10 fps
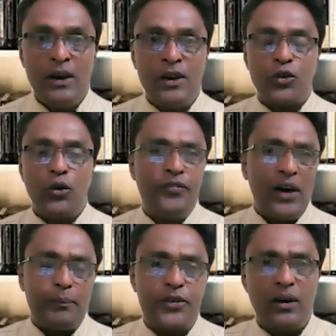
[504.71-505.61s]
So if you
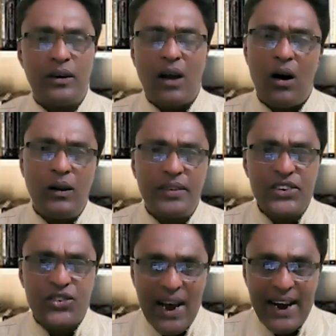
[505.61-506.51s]
observe all
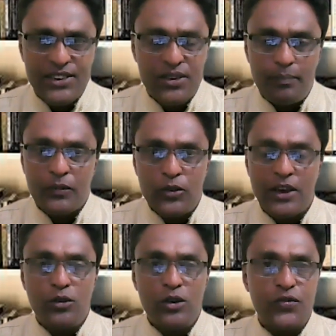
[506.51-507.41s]
these sites which
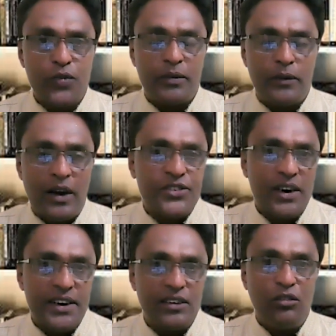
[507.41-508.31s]
are used for
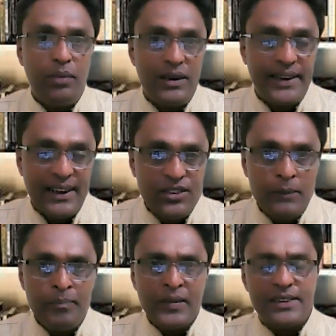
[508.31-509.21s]
constructing of buildings,
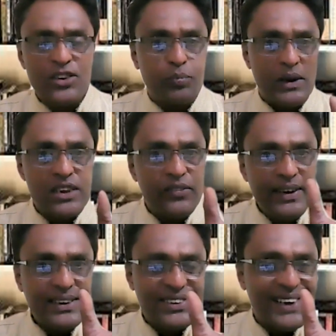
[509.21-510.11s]
say
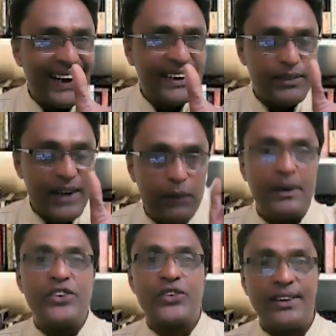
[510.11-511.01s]
specific site
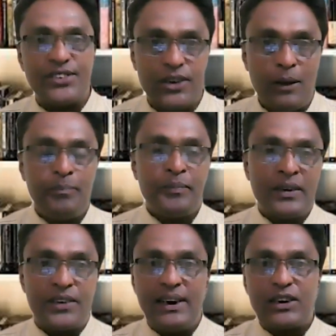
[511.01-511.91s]
dimensions,
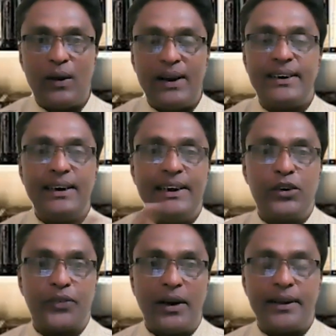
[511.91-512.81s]
say 20
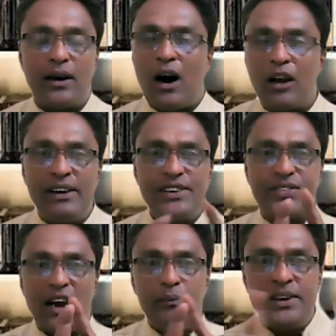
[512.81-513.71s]
into 30. Always
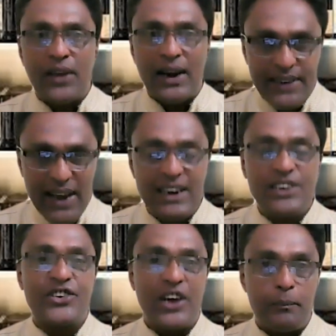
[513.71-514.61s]
they have been rectangle
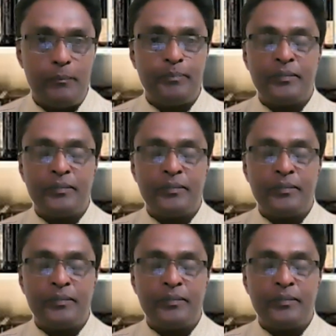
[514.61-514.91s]
shape.